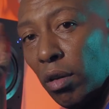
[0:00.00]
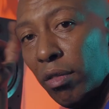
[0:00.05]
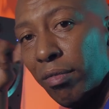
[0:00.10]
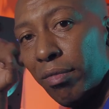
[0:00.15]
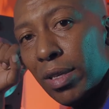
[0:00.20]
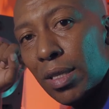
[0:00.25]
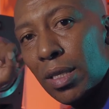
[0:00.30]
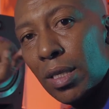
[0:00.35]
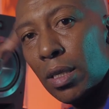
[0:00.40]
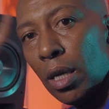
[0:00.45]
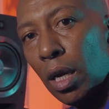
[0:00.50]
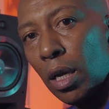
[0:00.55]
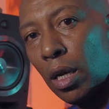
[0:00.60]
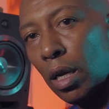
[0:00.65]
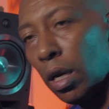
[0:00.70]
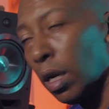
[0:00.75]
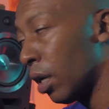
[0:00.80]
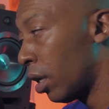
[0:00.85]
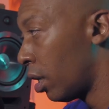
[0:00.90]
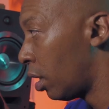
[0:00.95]
of the
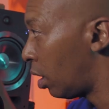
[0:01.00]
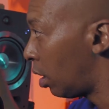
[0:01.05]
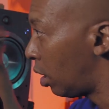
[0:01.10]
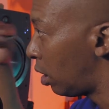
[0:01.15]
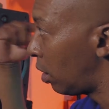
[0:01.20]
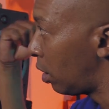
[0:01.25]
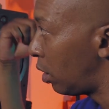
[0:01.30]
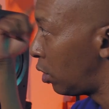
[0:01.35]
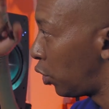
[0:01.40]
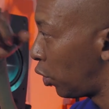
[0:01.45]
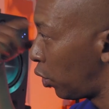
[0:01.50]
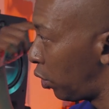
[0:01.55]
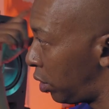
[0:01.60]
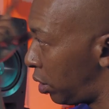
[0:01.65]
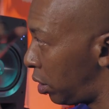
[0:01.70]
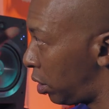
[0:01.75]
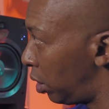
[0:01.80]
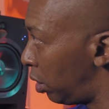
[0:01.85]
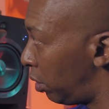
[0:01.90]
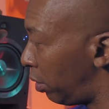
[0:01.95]
sun into
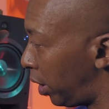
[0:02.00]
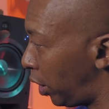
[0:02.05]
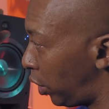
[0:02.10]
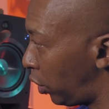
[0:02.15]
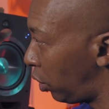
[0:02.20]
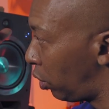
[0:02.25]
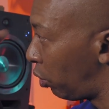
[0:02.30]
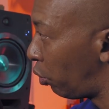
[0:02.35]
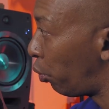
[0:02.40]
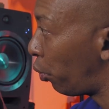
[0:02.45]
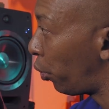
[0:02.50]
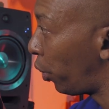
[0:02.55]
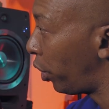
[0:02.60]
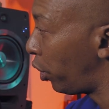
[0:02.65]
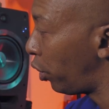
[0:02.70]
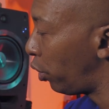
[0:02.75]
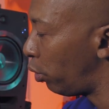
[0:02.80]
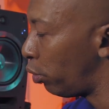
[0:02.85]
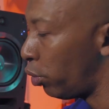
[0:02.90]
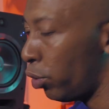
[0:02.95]
consideration
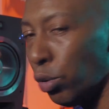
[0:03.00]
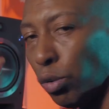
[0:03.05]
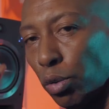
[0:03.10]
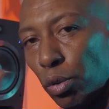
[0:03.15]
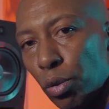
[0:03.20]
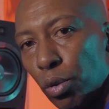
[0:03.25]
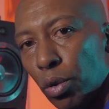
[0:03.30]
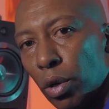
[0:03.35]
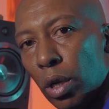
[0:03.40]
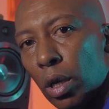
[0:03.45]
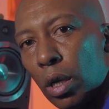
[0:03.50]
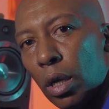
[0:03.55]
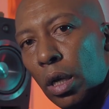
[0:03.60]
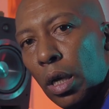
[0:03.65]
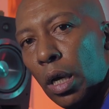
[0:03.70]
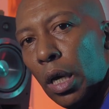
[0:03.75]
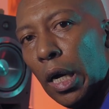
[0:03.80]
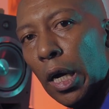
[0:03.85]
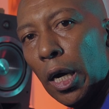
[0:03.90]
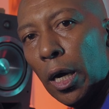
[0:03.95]
when you do
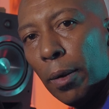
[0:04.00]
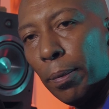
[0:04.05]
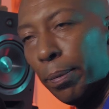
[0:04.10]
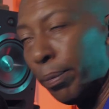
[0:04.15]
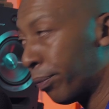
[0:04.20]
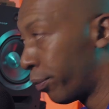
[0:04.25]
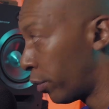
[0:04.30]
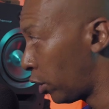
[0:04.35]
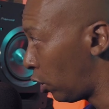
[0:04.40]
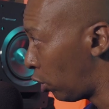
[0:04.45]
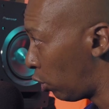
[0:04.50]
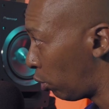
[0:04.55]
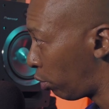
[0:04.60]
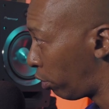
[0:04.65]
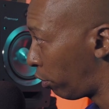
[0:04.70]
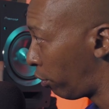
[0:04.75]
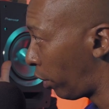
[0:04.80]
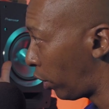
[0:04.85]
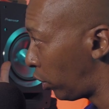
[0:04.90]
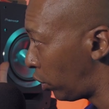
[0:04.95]
you know,
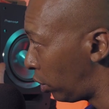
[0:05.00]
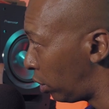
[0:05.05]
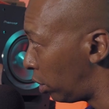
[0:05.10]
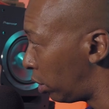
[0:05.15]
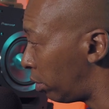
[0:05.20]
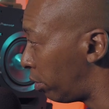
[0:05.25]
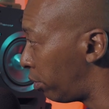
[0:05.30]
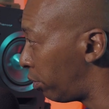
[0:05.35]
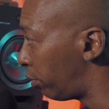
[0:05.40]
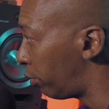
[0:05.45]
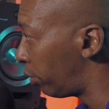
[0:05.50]
professional